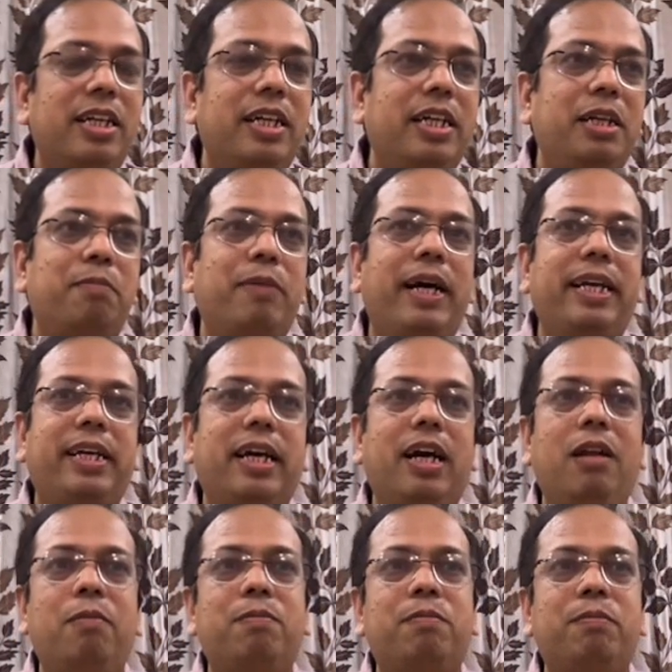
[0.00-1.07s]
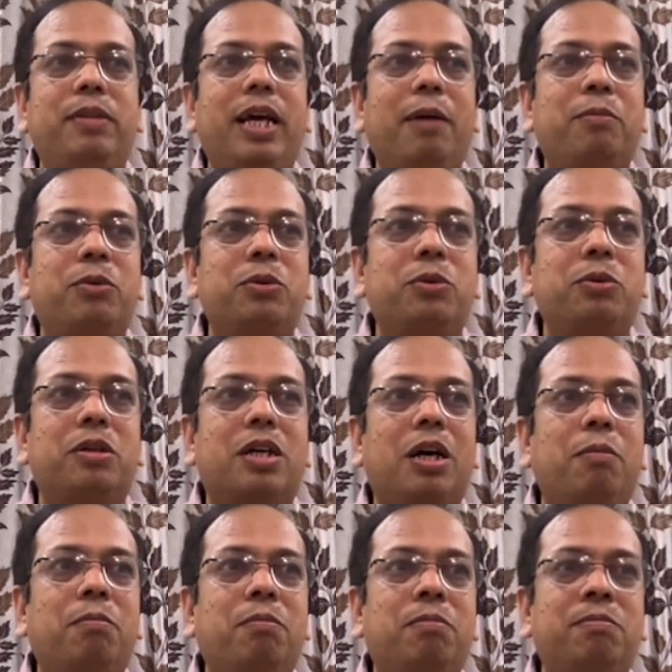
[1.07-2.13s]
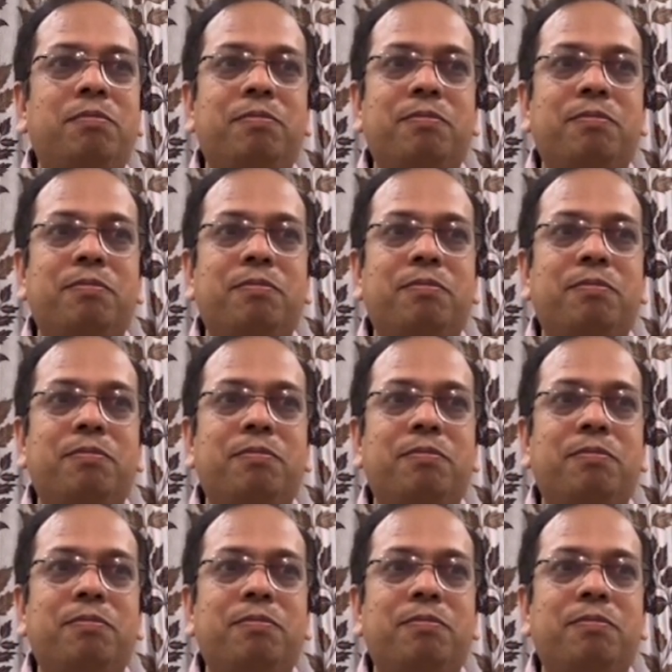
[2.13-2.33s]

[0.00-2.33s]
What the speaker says: It might help them to come